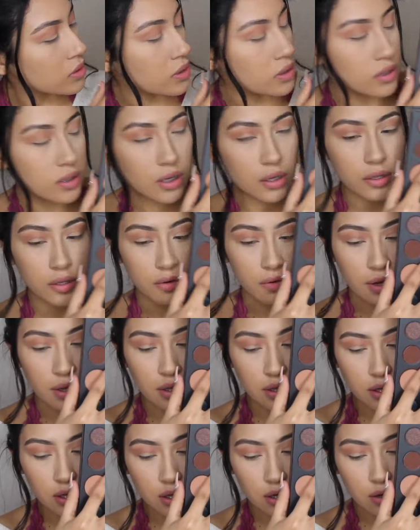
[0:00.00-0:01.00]
this color right
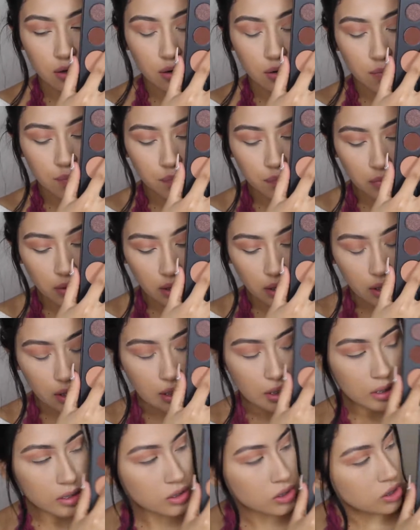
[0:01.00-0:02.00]
here,
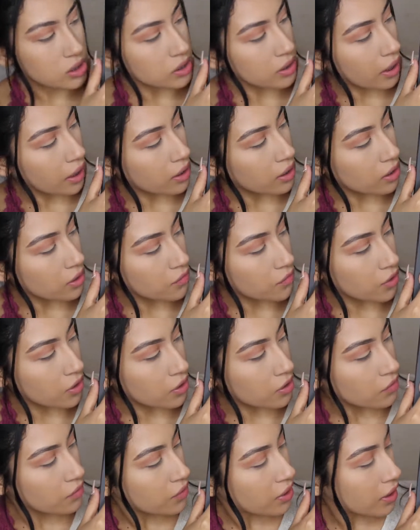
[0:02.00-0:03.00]
and it's just kind
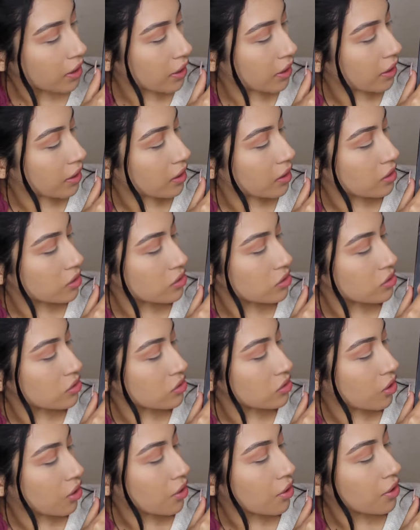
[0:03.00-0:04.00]
of a
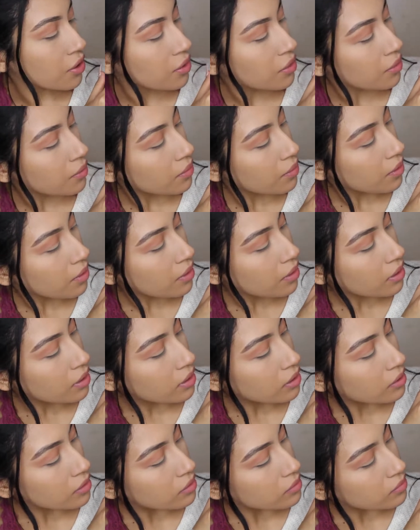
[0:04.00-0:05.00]
dark
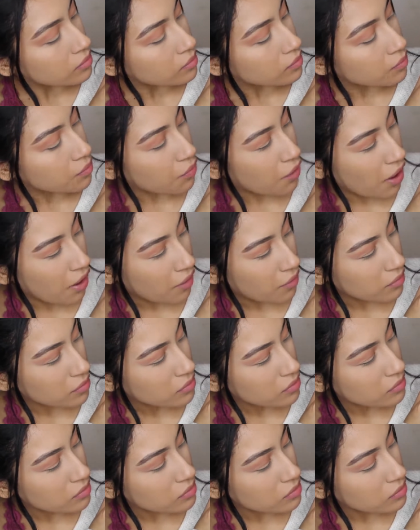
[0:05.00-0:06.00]

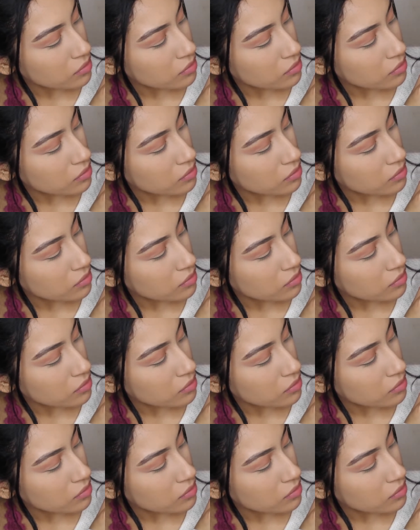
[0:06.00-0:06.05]
brown.